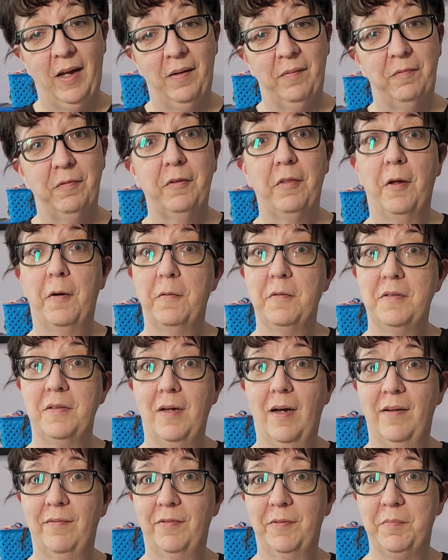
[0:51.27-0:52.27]
For those
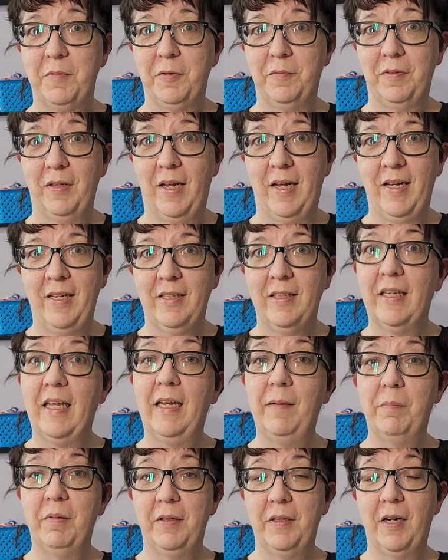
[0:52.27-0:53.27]
not from Newfoundland,
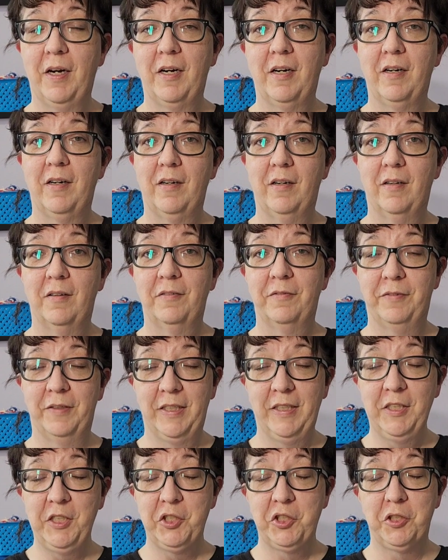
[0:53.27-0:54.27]
capelin are
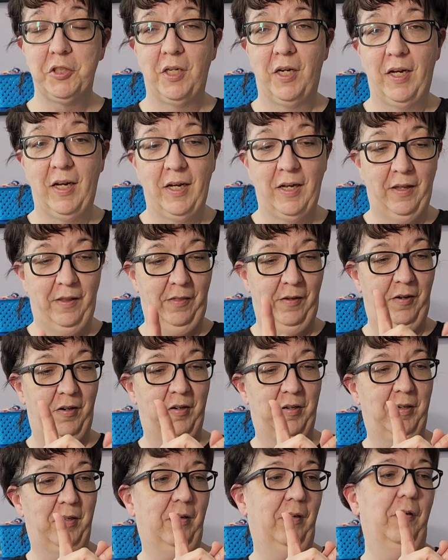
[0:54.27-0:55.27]
fish.
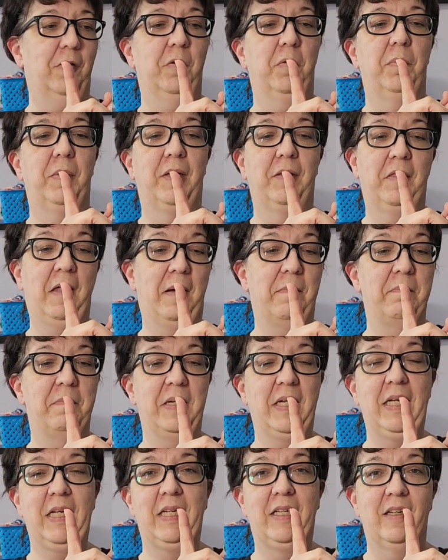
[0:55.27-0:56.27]
They're about that
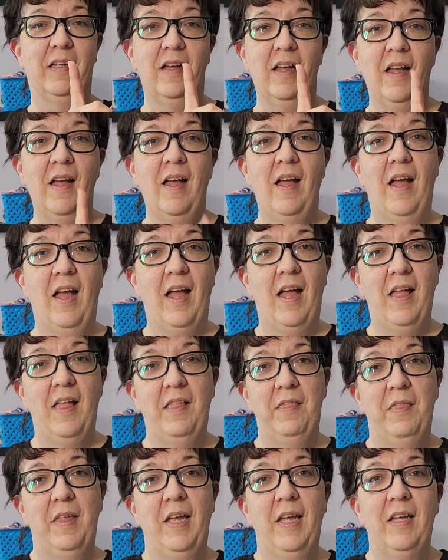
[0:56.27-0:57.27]
big,
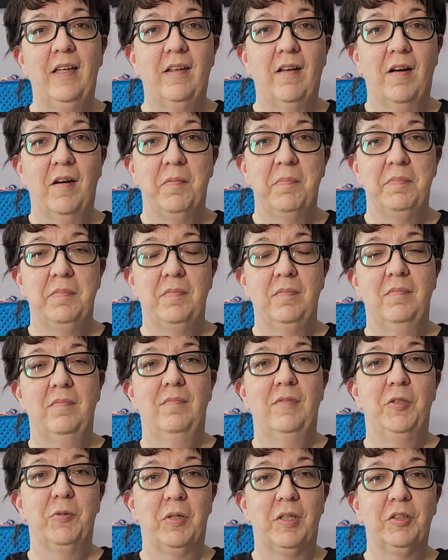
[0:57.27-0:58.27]
and they come
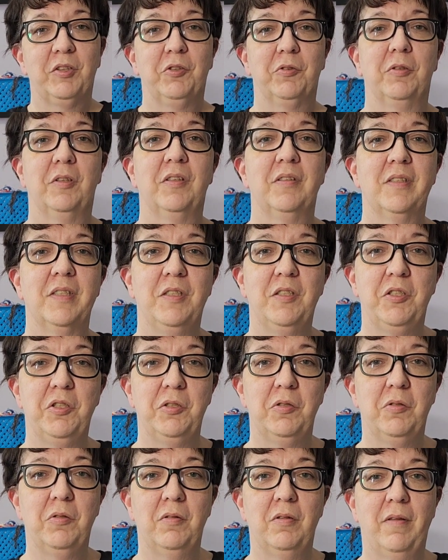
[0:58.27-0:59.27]
to our shores in
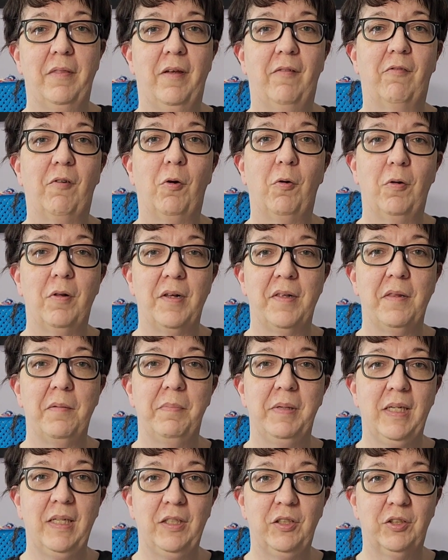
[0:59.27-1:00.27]
June, and they roll on the
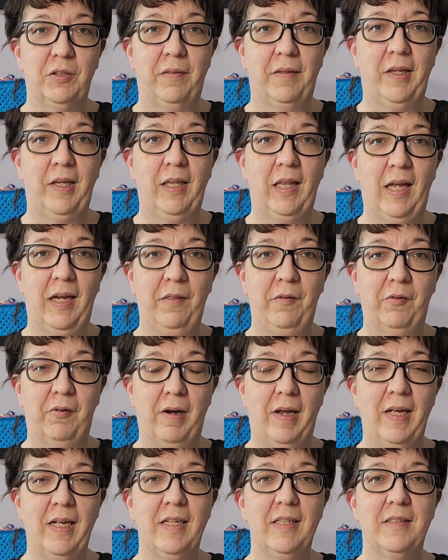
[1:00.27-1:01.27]
beach, and they lay their
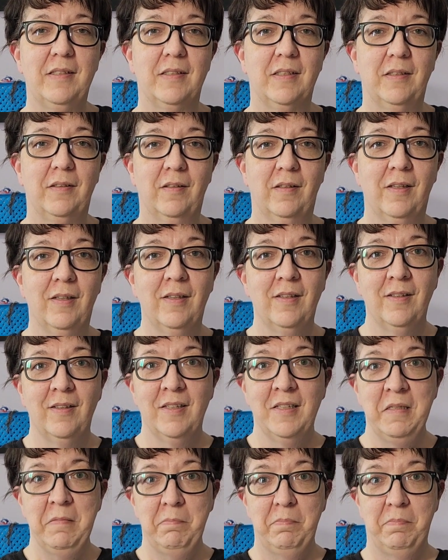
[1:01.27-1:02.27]
eggs, and
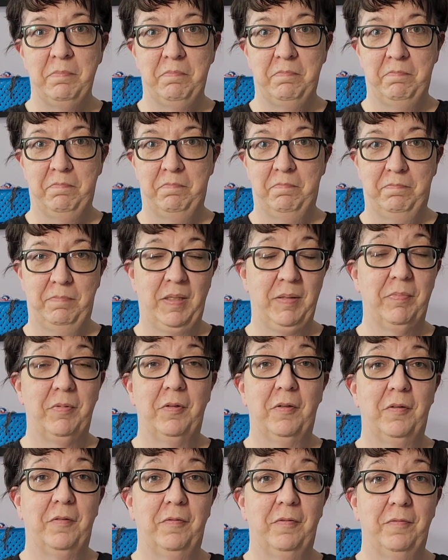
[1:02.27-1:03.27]

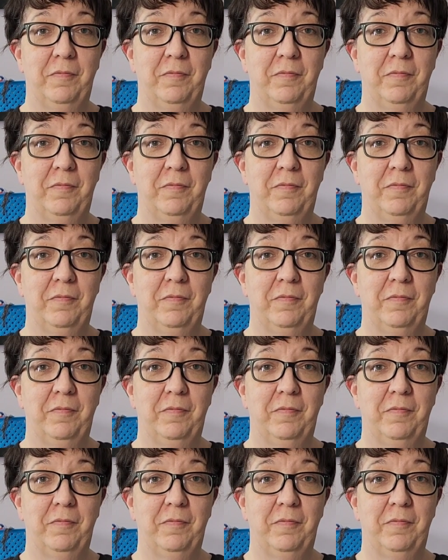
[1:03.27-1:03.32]
people